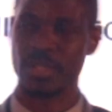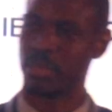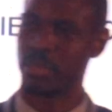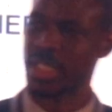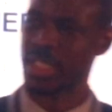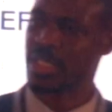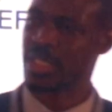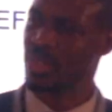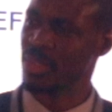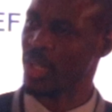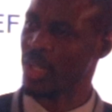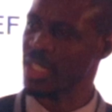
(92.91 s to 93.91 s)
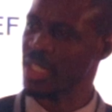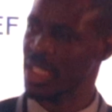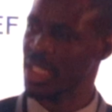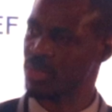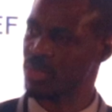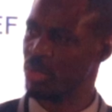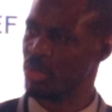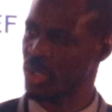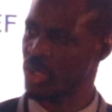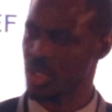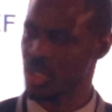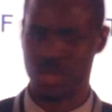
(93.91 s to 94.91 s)
But one thing that's more
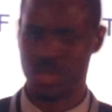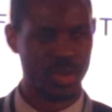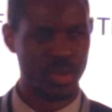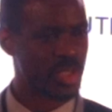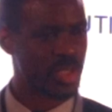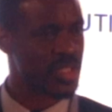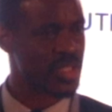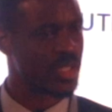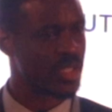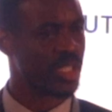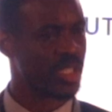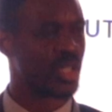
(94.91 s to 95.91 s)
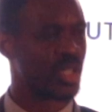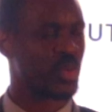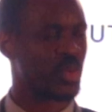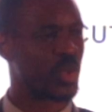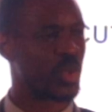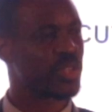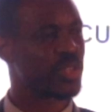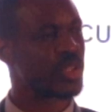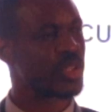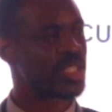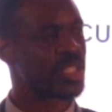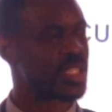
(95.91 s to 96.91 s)
important also is we're one of the
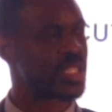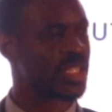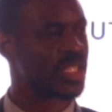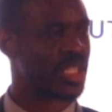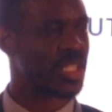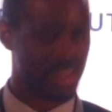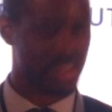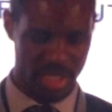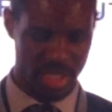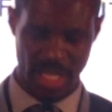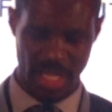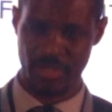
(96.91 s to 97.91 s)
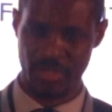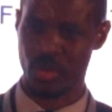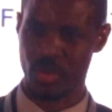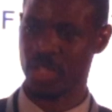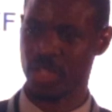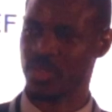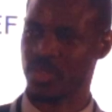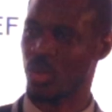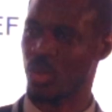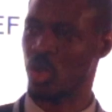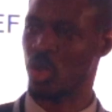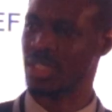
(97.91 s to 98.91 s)
only cities that actually have one of the
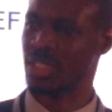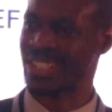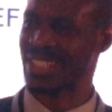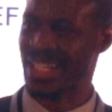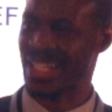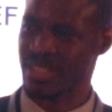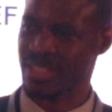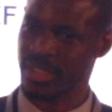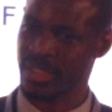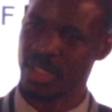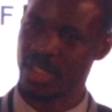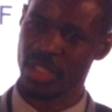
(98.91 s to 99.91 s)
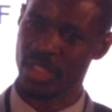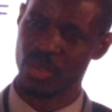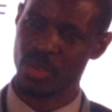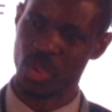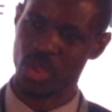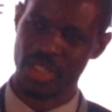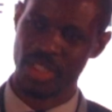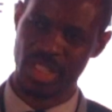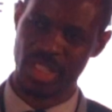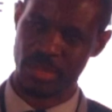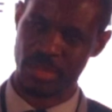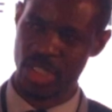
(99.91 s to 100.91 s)
world-class water
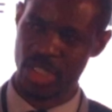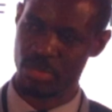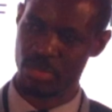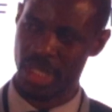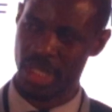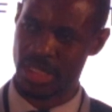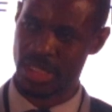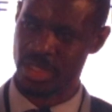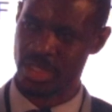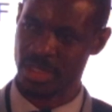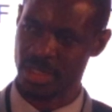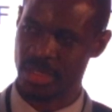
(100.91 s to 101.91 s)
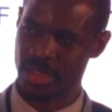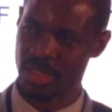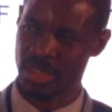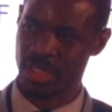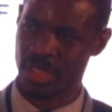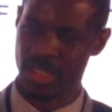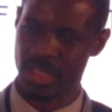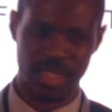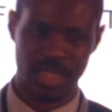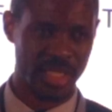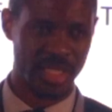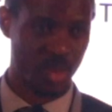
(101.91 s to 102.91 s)
reclamation plants
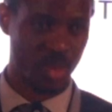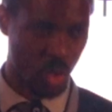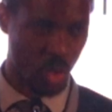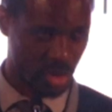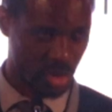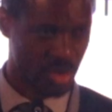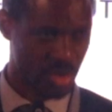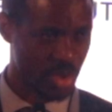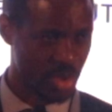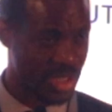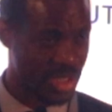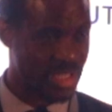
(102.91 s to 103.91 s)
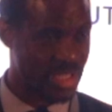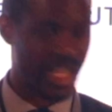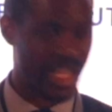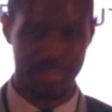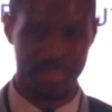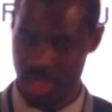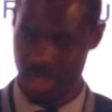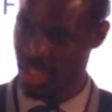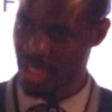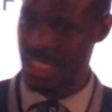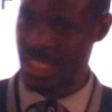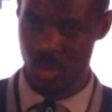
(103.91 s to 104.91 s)
in the world, not in
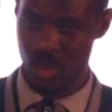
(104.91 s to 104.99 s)
Africa, in the